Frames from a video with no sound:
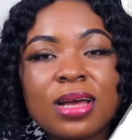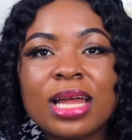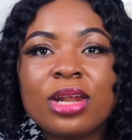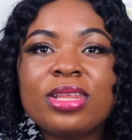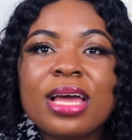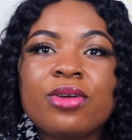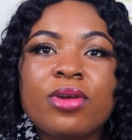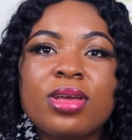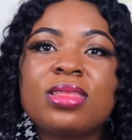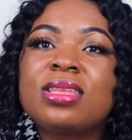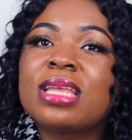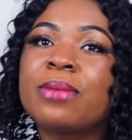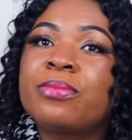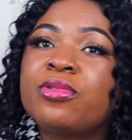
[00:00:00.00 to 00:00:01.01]
Another great
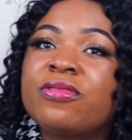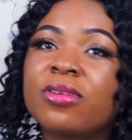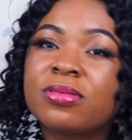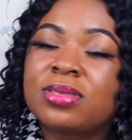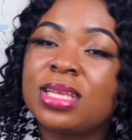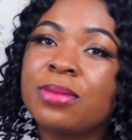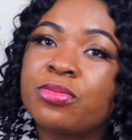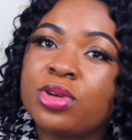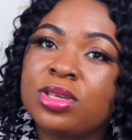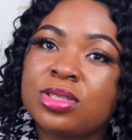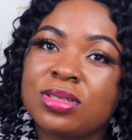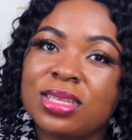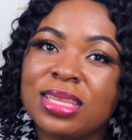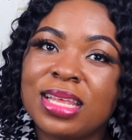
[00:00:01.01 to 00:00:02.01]
thing that proof of stake brings
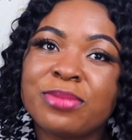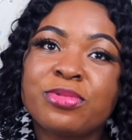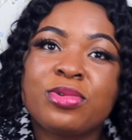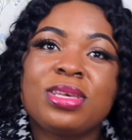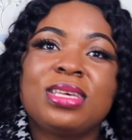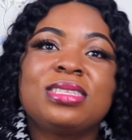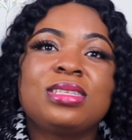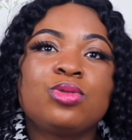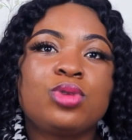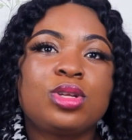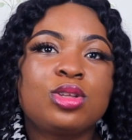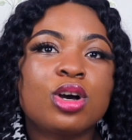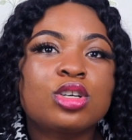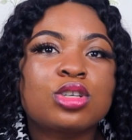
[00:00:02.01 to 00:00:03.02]
to the table is the
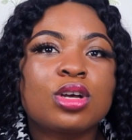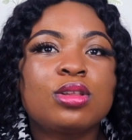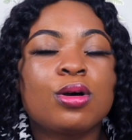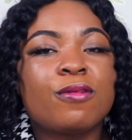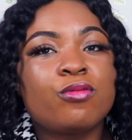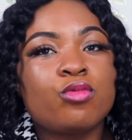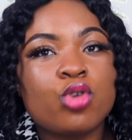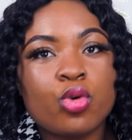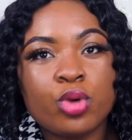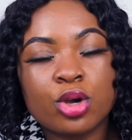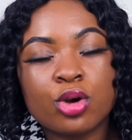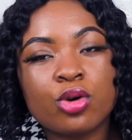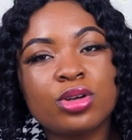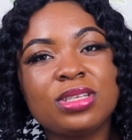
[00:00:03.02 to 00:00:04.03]
reduction of what we
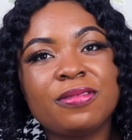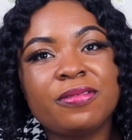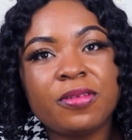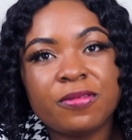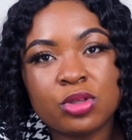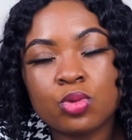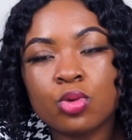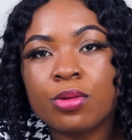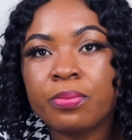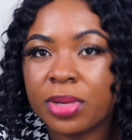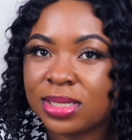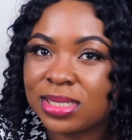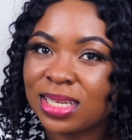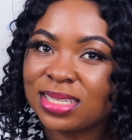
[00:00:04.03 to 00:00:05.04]
call the
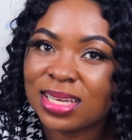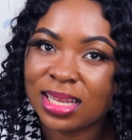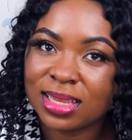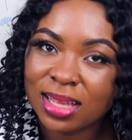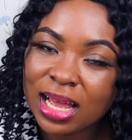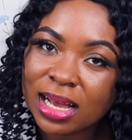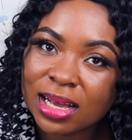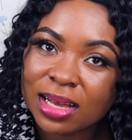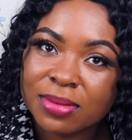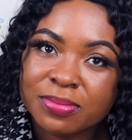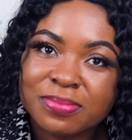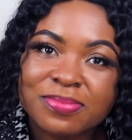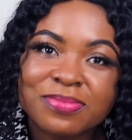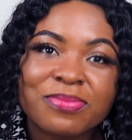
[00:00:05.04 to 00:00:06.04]
51% attack.
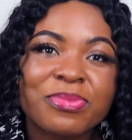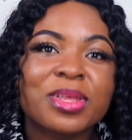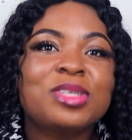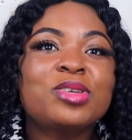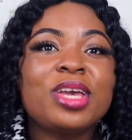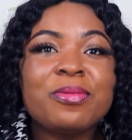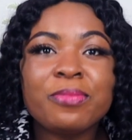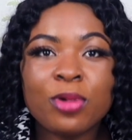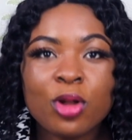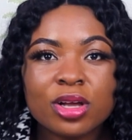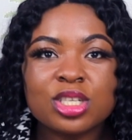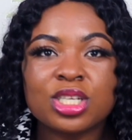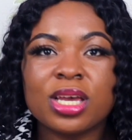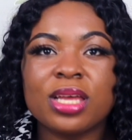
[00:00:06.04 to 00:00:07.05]
So in
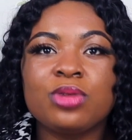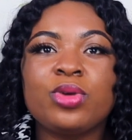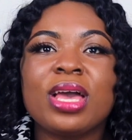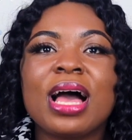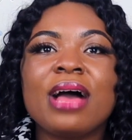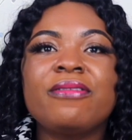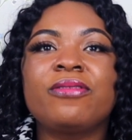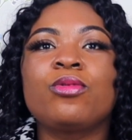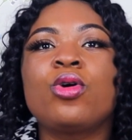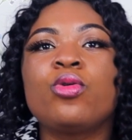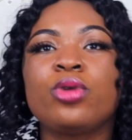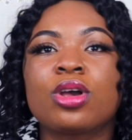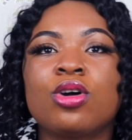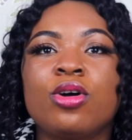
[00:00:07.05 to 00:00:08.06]
blockchain, we have what
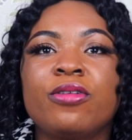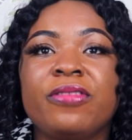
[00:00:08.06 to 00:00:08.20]
we call